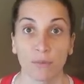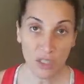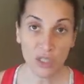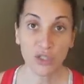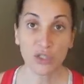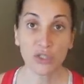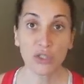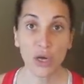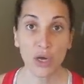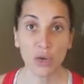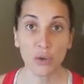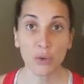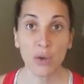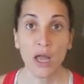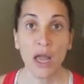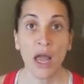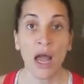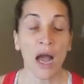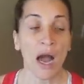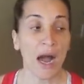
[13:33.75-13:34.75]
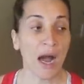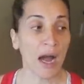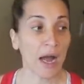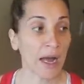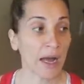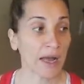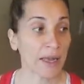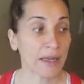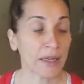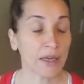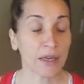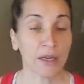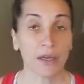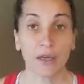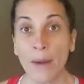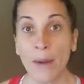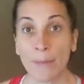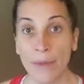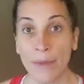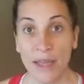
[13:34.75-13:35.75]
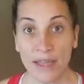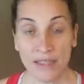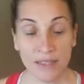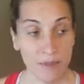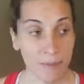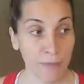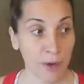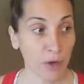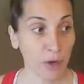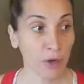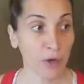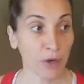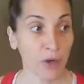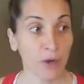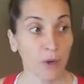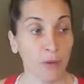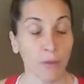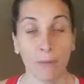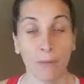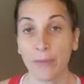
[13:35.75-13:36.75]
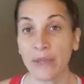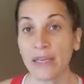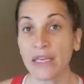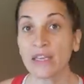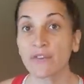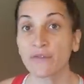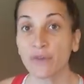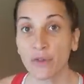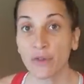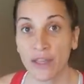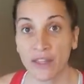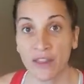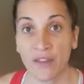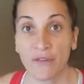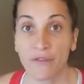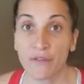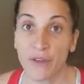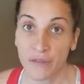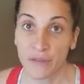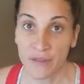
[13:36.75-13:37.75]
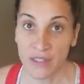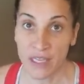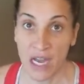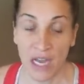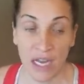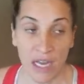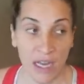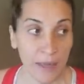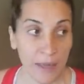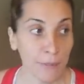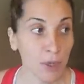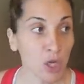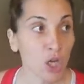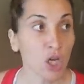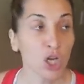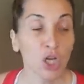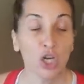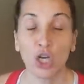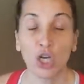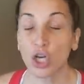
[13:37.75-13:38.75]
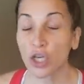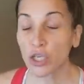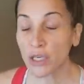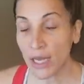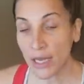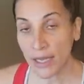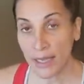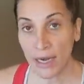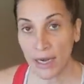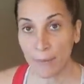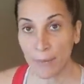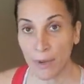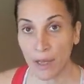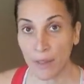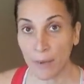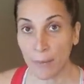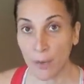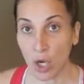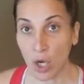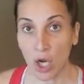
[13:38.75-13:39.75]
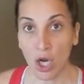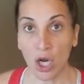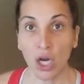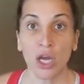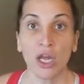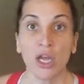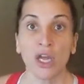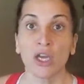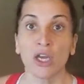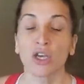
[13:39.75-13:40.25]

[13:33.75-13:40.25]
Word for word: So I went past the mirror, peed for like the fifth time, could not get up on the bar,